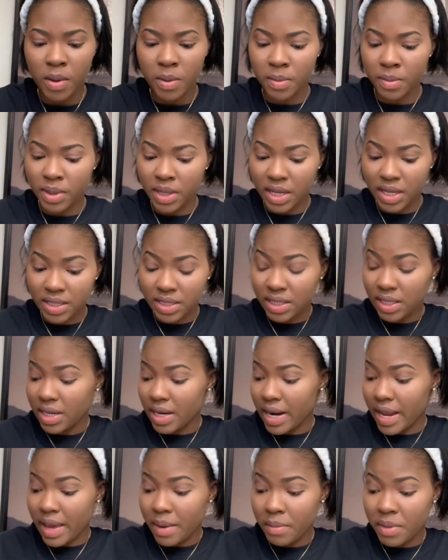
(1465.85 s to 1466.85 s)
I'm not gonna
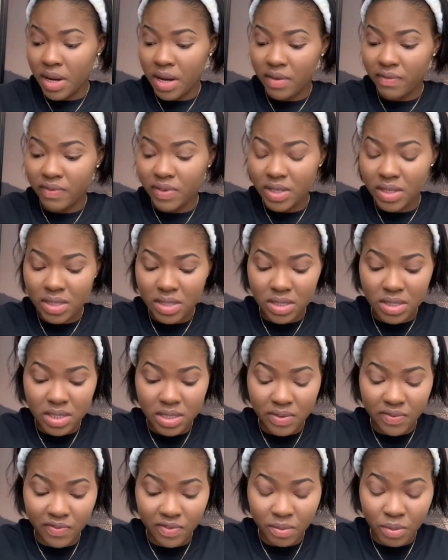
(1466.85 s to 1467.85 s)
lie, I have this
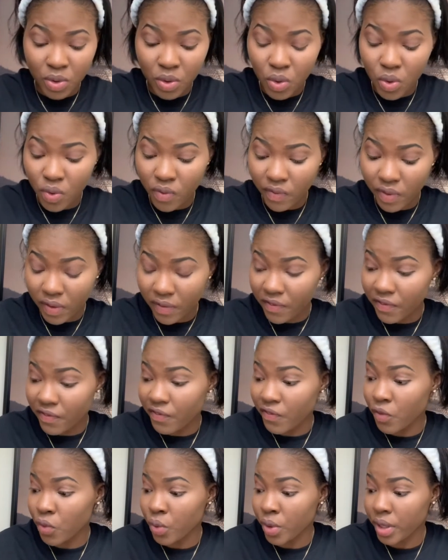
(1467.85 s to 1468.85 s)
for about over
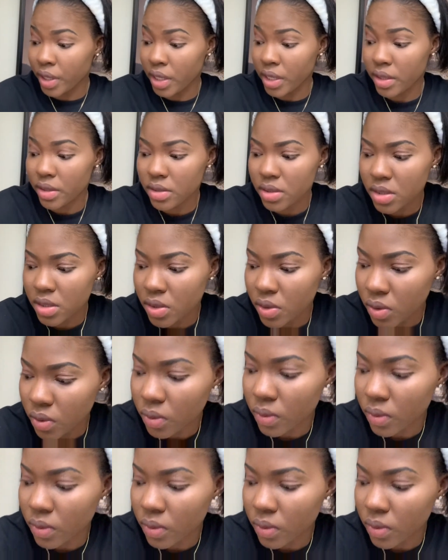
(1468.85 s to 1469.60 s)
4 years now.